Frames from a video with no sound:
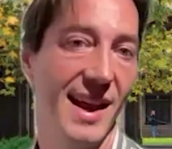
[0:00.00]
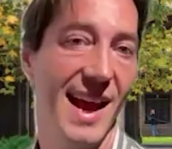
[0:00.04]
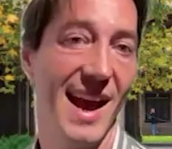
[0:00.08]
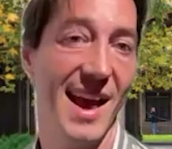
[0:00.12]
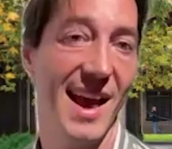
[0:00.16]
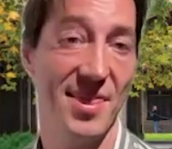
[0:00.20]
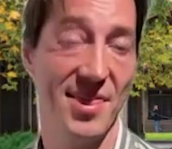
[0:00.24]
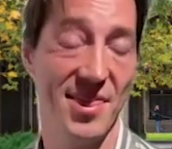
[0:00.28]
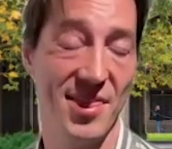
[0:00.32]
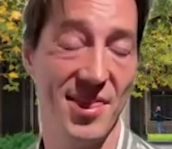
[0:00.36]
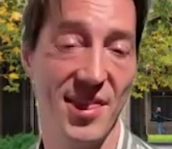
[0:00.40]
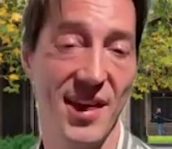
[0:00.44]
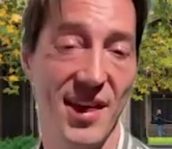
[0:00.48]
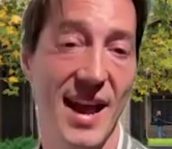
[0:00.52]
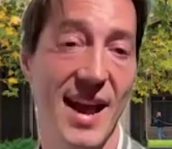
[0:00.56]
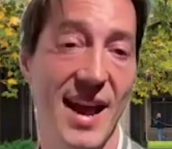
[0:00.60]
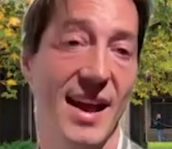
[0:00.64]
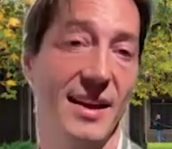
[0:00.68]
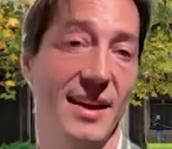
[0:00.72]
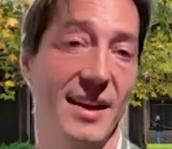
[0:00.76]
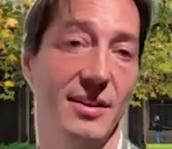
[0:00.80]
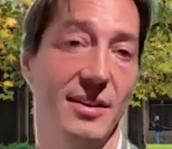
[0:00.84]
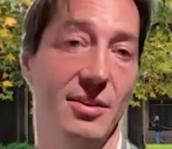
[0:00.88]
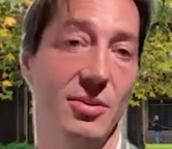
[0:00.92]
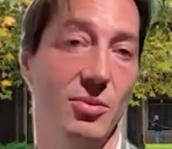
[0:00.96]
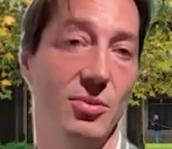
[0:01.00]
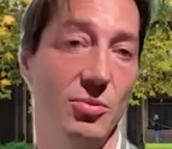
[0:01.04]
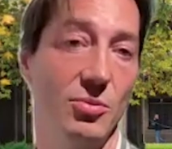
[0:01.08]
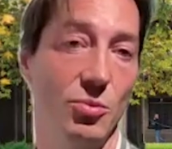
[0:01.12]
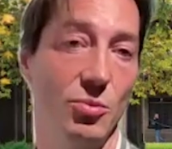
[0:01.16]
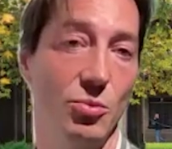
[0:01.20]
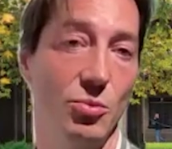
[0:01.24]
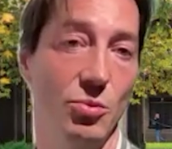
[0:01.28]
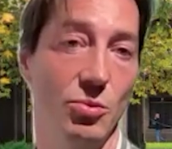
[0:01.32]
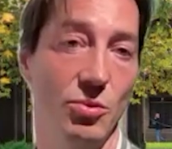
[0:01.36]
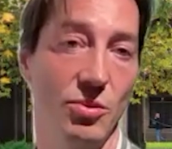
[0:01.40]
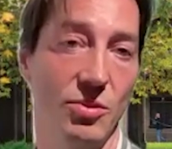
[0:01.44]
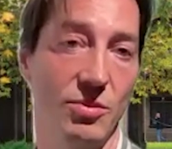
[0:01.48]
And that,
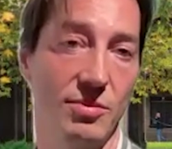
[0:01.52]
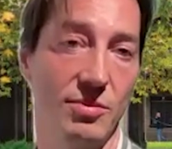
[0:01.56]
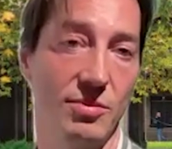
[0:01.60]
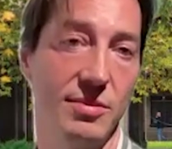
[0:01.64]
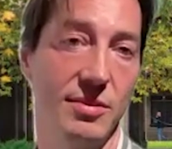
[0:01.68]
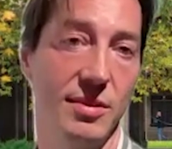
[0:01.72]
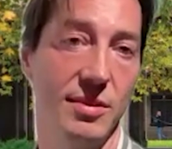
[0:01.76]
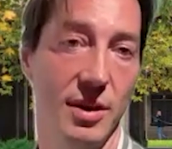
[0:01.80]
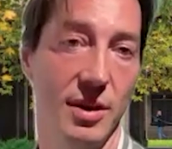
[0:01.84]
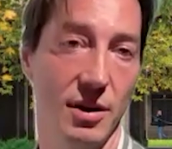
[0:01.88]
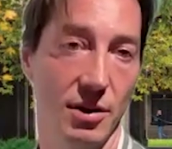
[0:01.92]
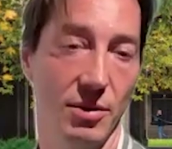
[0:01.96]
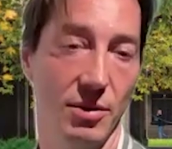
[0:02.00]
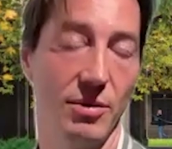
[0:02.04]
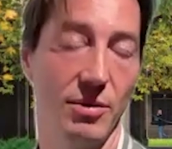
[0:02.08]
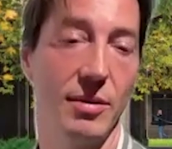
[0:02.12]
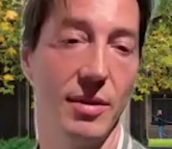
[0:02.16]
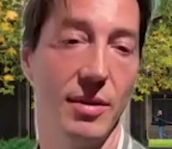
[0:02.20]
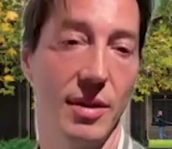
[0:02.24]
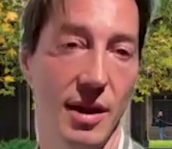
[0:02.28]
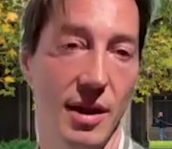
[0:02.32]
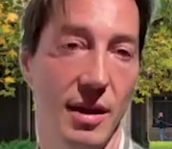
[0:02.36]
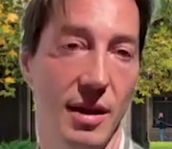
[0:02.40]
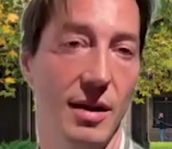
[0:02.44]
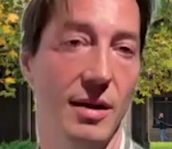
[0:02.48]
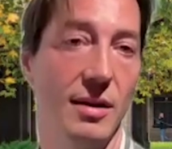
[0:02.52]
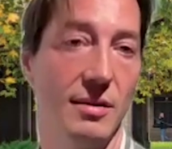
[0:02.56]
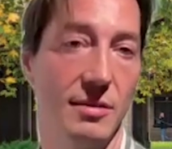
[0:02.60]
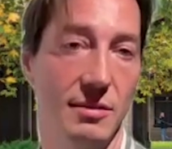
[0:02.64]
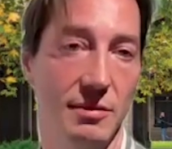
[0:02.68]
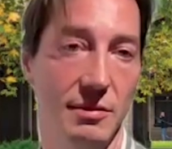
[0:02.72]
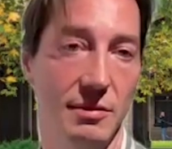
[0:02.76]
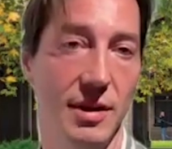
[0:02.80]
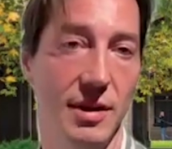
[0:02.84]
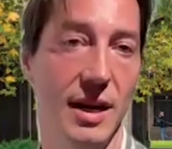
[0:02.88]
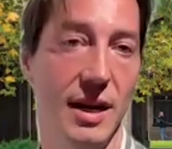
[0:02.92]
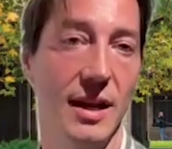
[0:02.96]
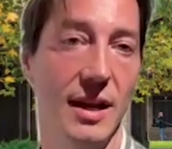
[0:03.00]
you know, uh,
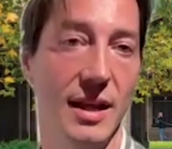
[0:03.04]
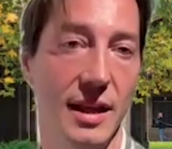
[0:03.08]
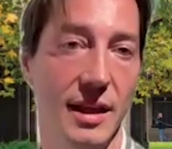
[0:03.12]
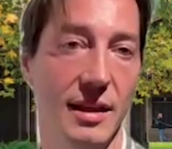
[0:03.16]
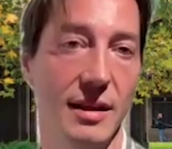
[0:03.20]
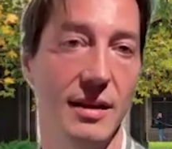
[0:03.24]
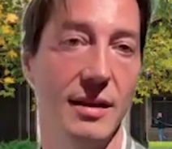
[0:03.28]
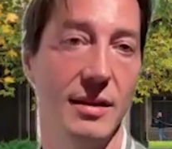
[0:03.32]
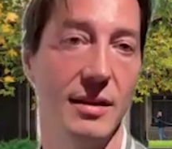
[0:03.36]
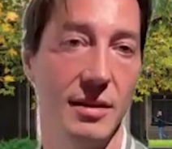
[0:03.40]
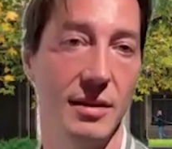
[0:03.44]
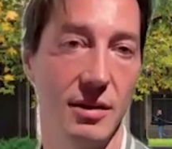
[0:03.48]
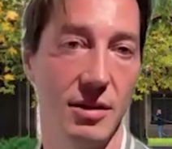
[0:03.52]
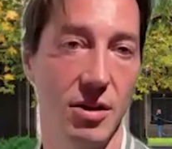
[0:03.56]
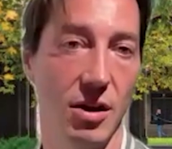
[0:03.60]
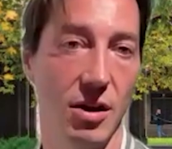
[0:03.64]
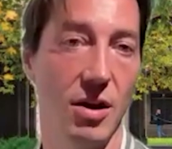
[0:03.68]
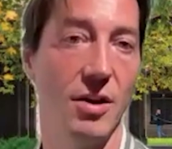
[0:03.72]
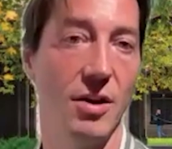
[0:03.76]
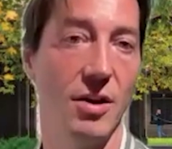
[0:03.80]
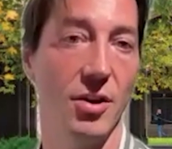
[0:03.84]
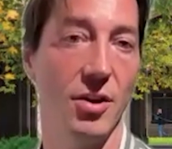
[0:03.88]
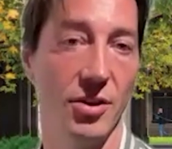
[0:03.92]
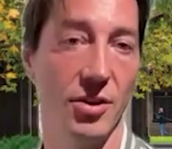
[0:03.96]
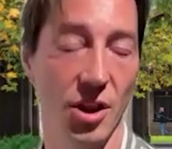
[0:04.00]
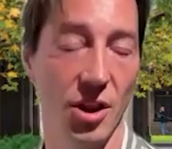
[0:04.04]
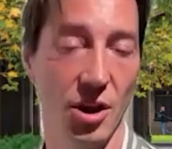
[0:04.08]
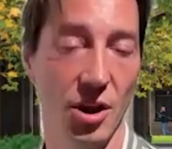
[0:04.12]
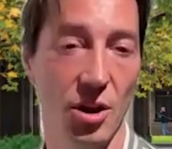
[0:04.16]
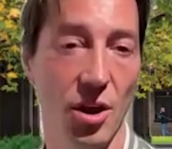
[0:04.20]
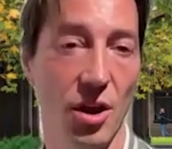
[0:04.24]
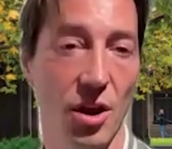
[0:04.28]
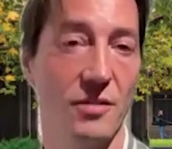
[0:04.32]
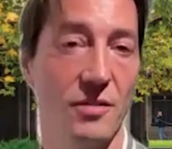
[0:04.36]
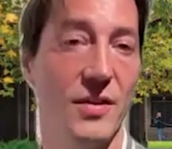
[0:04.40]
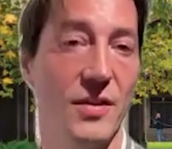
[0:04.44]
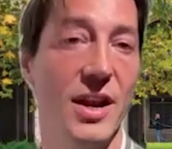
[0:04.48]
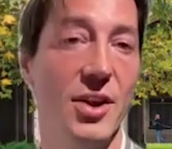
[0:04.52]
really garnered a
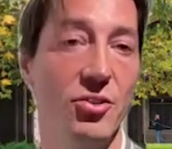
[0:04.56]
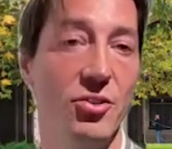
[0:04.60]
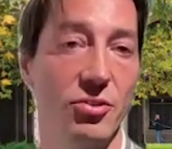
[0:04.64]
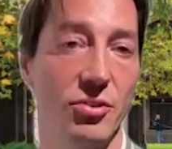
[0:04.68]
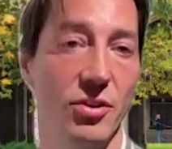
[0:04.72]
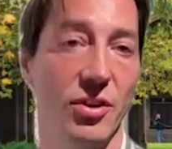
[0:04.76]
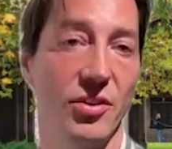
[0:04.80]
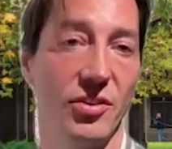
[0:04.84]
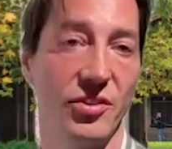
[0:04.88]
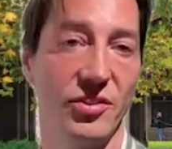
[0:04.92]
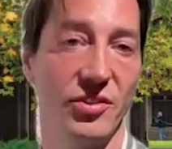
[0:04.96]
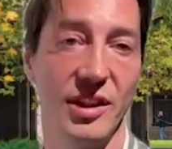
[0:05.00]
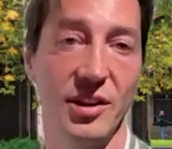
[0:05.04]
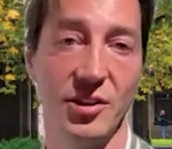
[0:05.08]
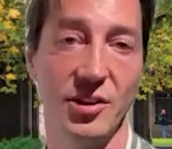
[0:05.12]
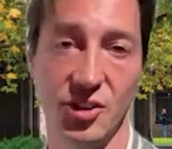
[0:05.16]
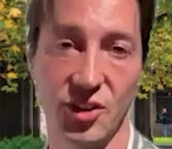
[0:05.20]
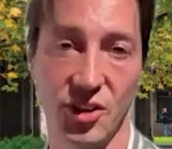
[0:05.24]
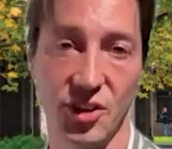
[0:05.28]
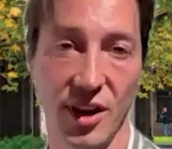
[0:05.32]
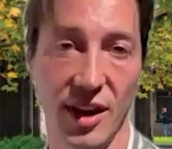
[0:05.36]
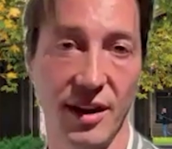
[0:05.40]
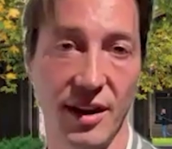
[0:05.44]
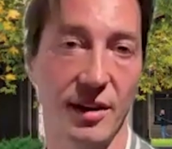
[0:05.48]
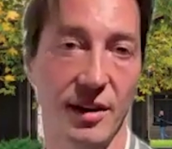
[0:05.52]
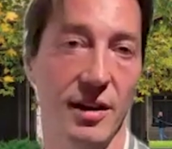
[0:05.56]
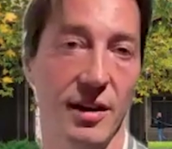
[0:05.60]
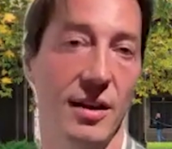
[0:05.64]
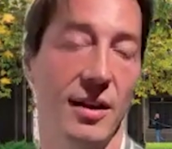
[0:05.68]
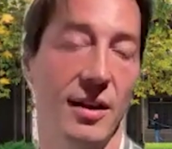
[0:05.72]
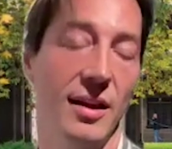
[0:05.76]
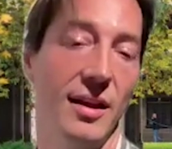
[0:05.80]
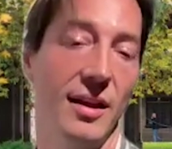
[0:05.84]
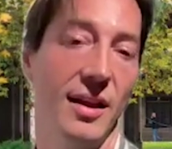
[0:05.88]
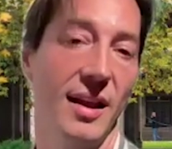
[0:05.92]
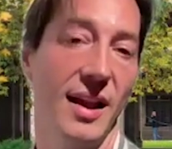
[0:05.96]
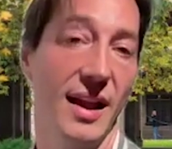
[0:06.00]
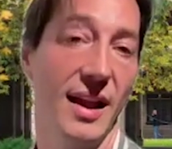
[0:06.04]
lot of interest in China
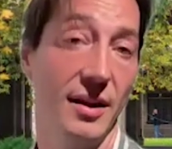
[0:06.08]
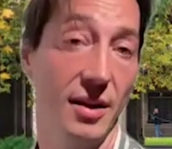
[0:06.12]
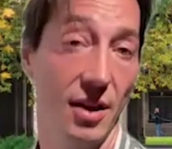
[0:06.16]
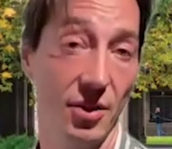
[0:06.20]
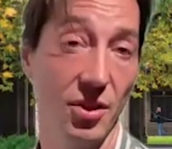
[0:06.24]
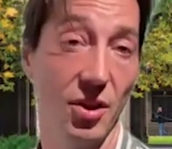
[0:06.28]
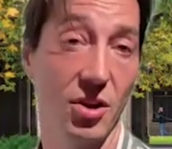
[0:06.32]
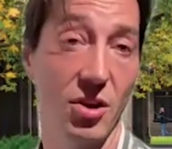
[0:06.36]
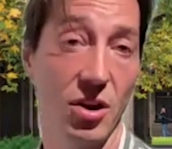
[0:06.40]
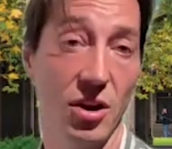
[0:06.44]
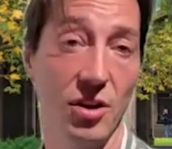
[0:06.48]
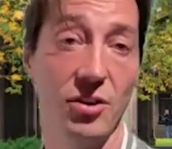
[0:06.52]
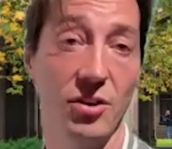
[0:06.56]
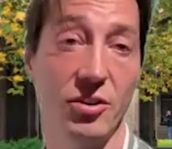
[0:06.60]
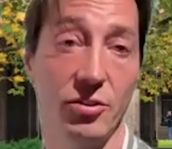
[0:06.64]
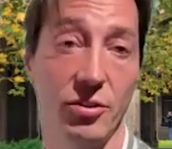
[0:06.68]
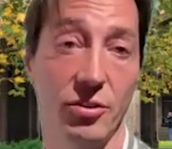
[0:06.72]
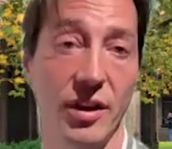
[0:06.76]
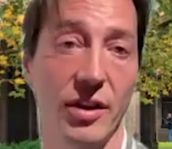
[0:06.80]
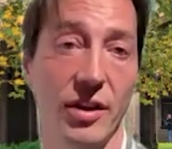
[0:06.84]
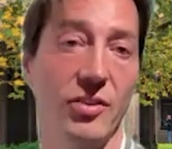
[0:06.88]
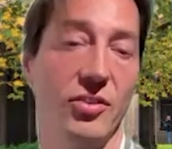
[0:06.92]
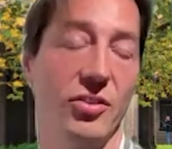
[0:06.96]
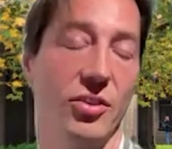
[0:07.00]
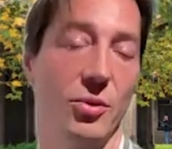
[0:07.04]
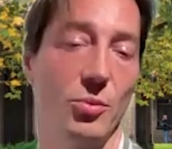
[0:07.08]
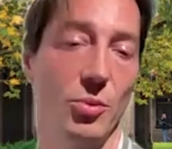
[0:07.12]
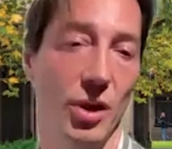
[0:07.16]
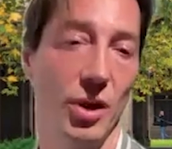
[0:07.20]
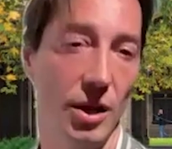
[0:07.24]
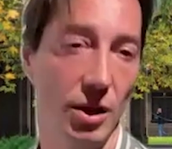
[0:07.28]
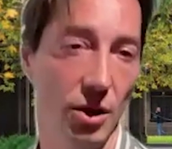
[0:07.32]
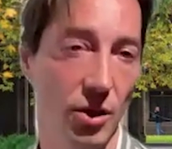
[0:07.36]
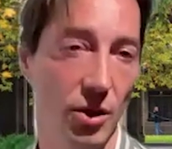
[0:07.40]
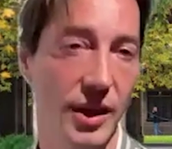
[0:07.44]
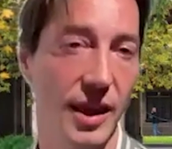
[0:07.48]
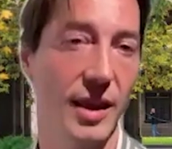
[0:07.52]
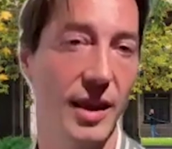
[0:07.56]
and other countries that were
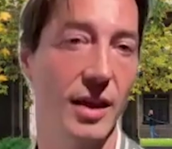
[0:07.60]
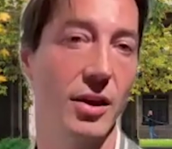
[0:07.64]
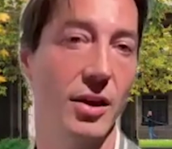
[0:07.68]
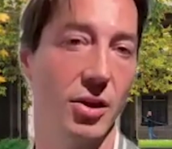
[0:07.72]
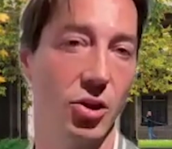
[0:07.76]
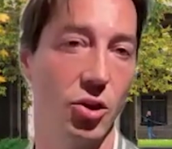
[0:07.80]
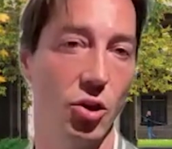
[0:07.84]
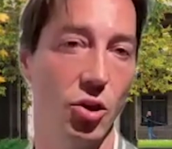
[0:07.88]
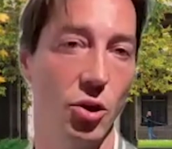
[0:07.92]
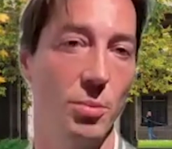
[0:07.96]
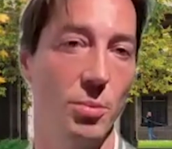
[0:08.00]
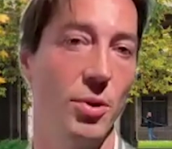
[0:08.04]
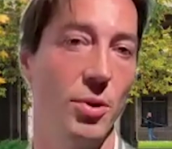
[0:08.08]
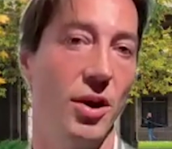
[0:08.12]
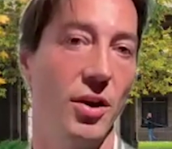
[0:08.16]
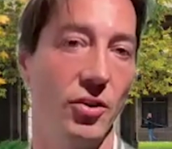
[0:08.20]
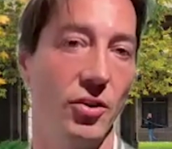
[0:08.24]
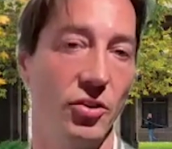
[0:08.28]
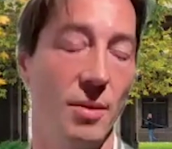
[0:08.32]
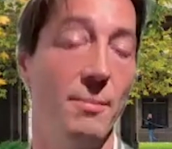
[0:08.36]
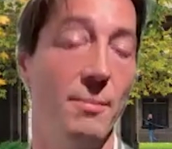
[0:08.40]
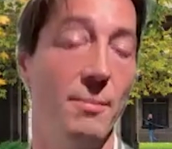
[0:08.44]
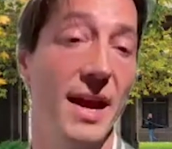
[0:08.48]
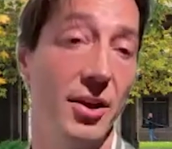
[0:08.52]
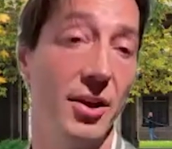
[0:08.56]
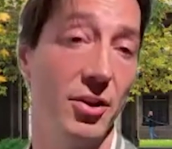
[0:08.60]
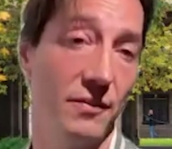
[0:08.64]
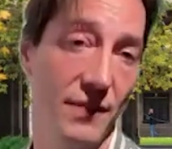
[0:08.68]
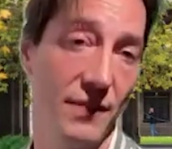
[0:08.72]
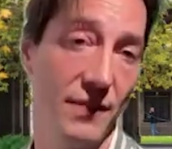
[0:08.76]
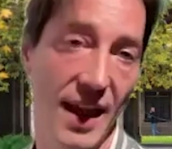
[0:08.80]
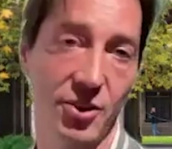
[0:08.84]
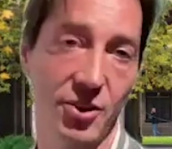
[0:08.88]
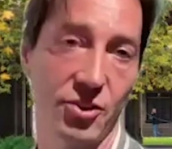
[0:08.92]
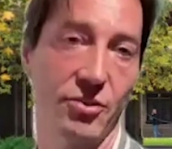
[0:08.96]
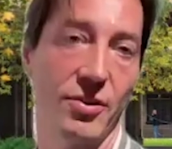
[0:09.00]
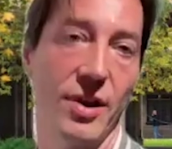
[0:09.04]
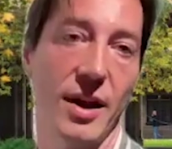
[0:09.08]
looking at Cuba as a
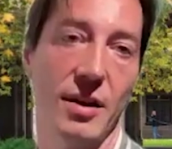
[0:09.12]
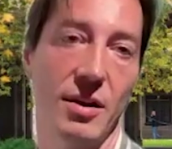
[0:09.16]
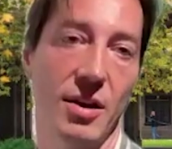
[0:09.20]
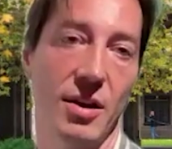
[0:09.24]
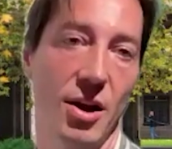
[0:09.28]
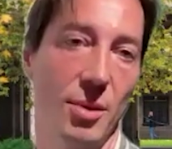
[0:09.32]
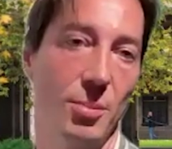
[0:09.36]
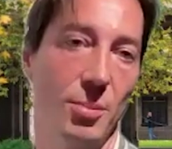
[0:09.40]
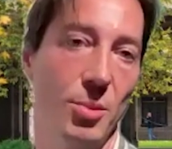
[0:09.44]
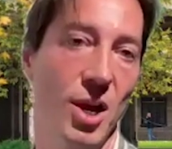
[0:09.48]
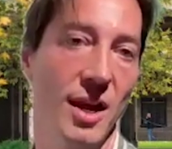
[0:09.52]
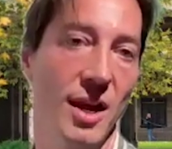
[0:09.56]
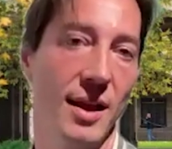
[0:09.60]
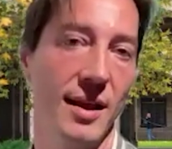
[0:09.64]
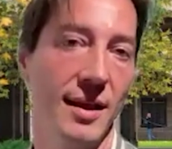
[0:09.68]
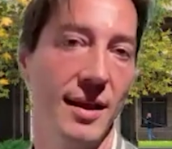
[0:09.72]
manufacturing hub.